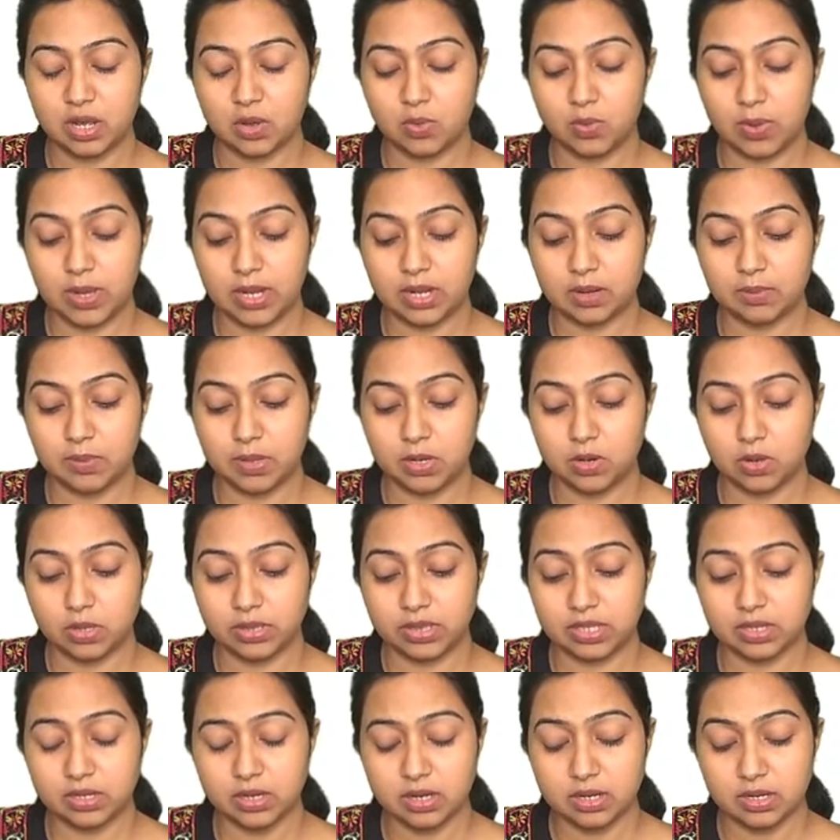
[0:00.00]
available on
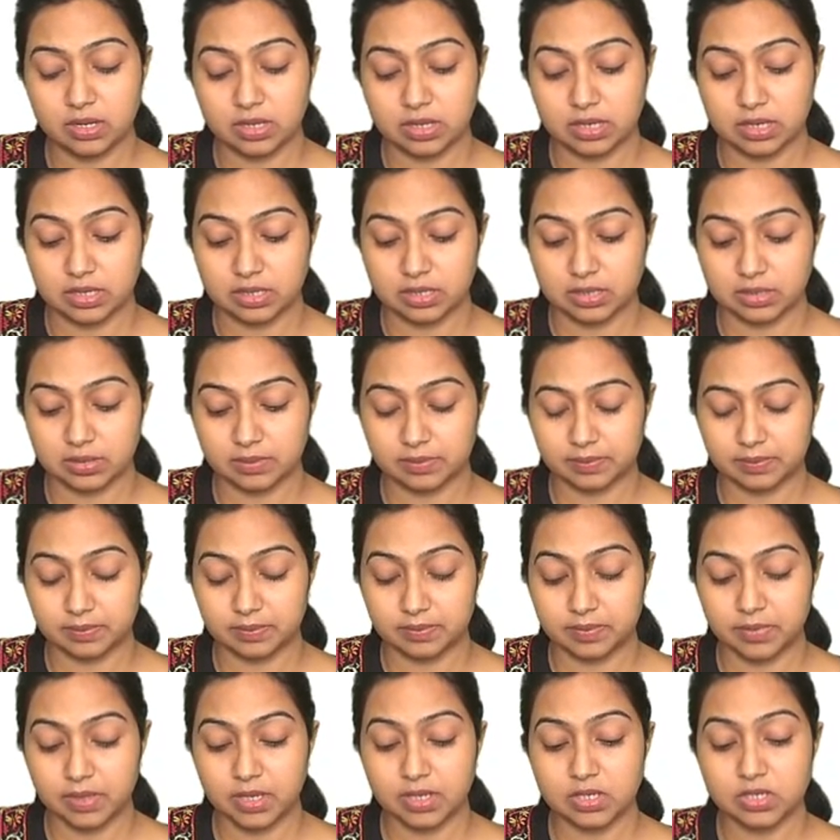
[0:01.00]
the Earth.
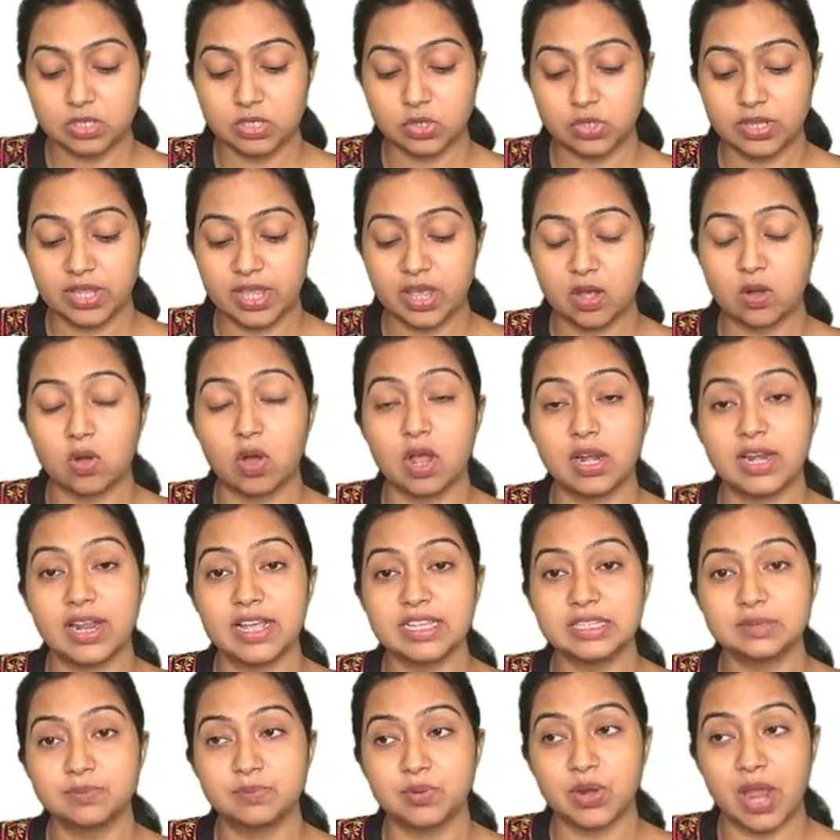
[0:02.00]
So they are called
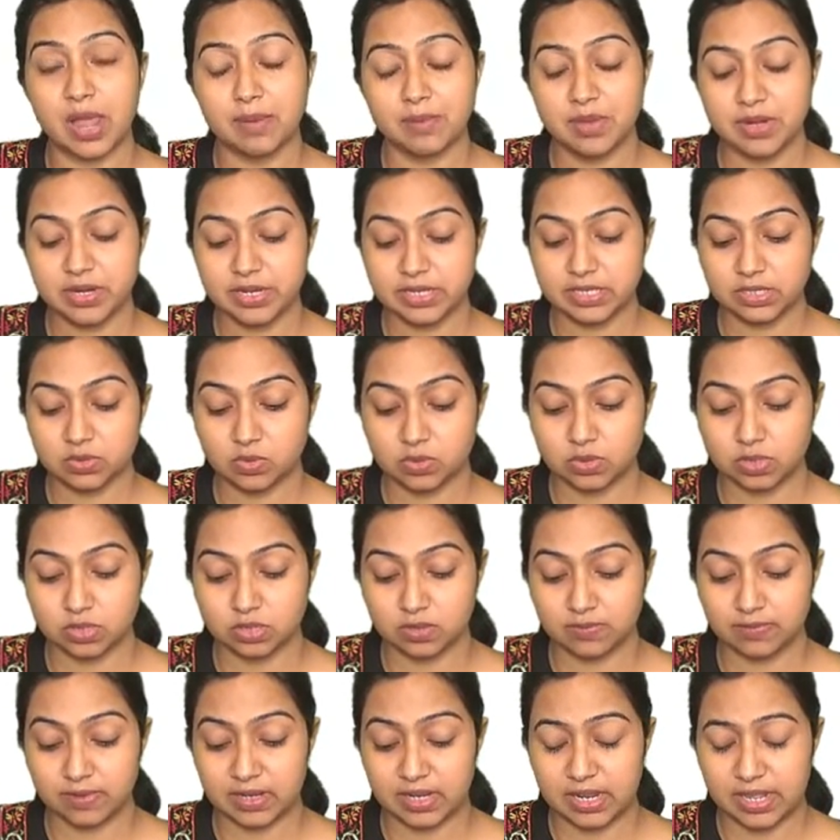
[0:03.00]
as primary source
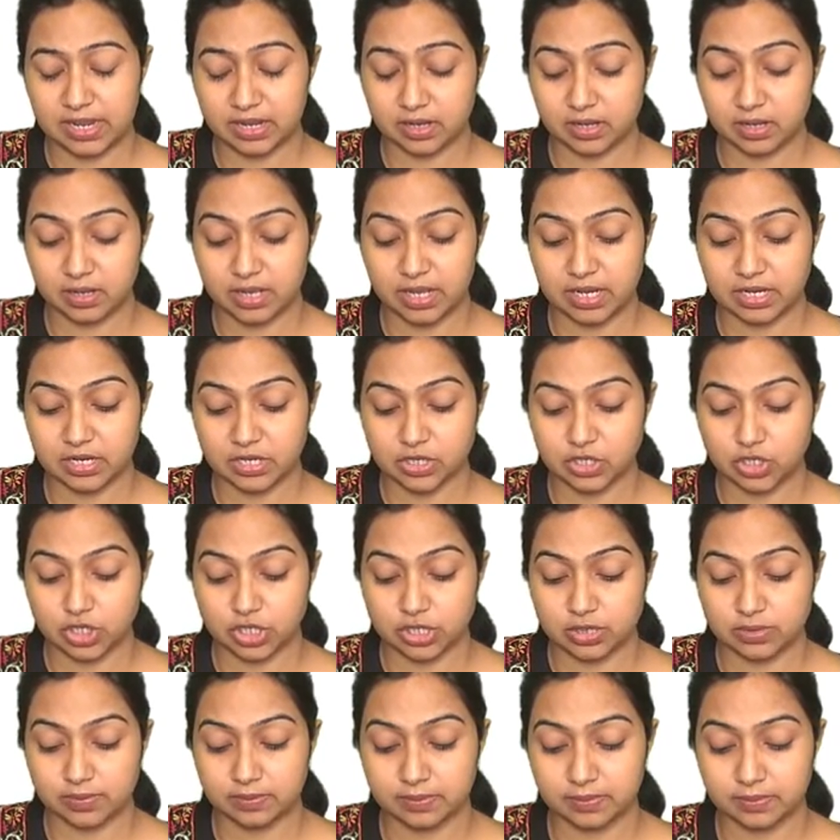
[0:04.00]
of energy.